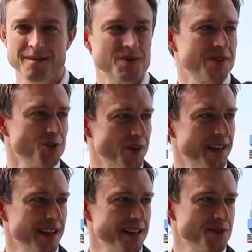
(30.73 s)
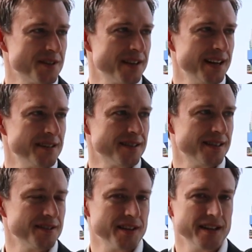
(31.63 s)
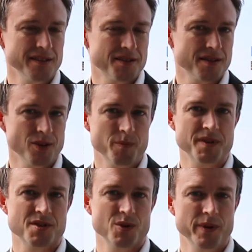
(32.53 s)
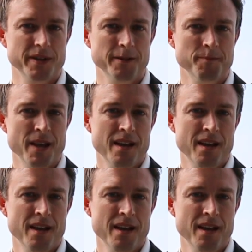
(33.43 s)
I'm still trying to get used to that title. It's a little bit surreal.